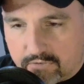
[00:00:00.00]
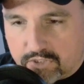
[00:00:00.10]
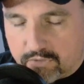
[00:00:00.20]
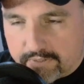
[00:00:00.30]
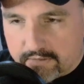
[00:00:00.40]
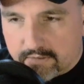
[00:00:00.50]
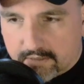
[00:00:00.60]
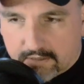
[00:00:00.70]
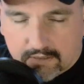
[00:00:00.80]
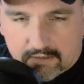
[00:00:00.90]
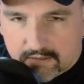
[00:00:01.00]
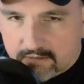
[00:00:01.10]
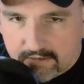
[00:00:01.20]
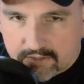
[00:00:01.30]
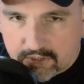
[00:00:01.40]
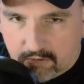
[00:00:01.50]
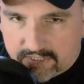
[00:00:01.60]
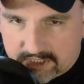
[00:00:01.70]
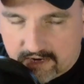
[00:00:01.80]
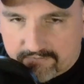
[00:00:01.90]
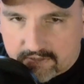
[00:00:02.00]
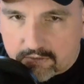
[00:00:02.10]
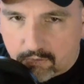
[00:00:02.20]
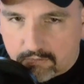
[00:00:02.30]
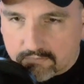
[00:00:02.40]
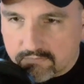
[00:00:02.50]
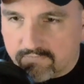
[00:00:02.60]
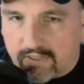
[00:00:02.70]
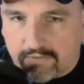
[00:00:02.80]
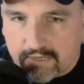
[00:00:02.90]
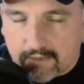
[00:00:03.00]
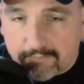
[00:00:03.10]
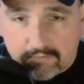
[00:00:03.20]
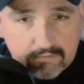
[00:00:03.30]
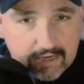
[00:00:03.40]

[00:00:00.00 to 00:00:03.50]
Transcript: to it, it's always tough to follow that up.